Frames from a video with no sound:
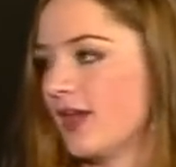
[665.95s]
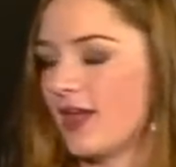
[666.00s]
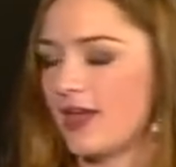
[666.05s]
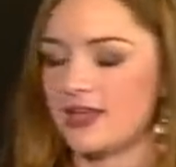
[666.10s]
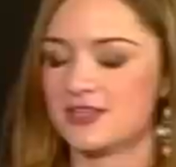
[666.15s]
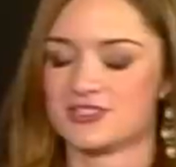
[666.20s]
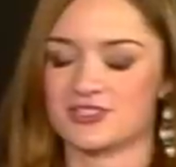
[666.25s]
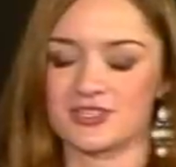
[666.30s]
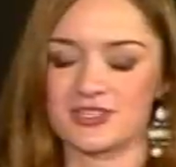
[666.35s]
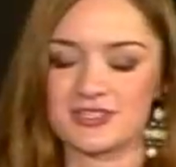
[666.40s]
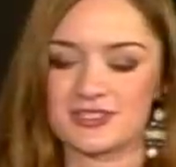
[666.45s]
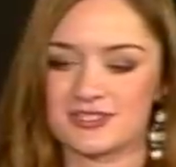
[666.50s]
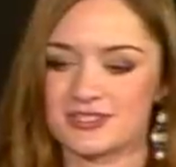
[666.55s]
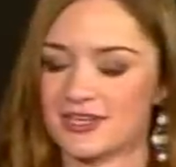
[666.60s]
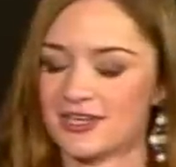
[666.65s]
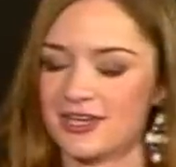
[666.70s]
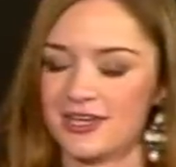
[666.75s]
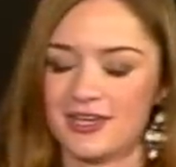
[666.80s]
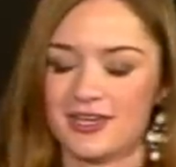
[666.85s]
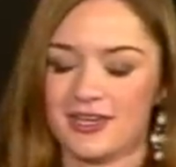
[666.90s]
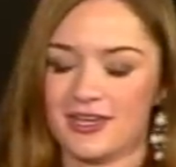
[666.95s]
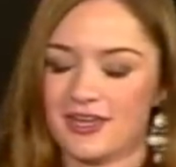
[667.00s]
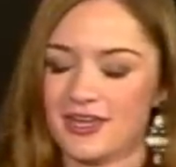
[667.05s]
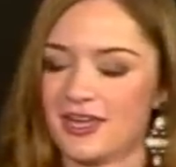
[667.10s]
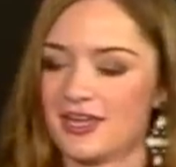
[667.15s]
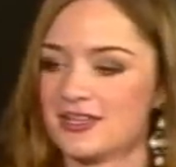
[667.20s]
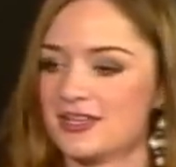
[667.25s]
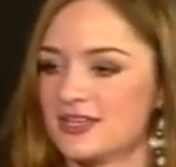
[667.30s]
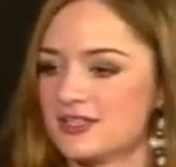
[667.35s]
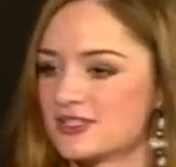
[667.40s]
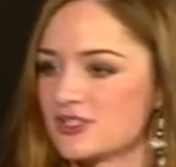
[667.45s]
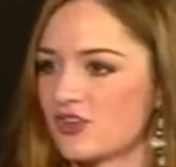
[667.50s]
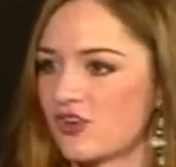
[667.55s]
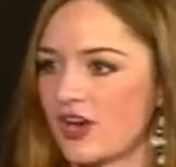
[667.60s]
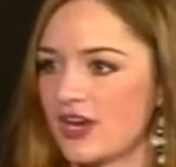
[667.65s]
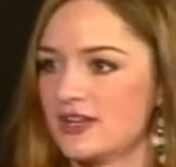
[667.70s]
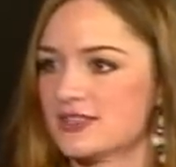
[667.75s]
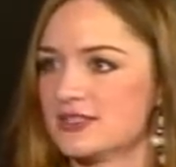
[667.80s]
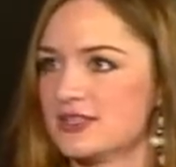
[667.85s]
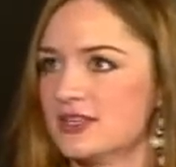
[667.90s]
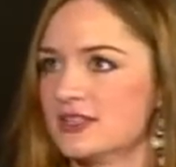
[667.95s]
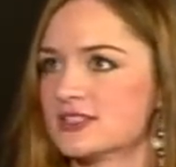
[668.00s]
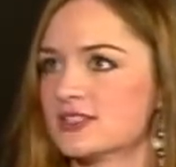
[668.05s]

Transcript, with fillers: It's just it, it's crazy,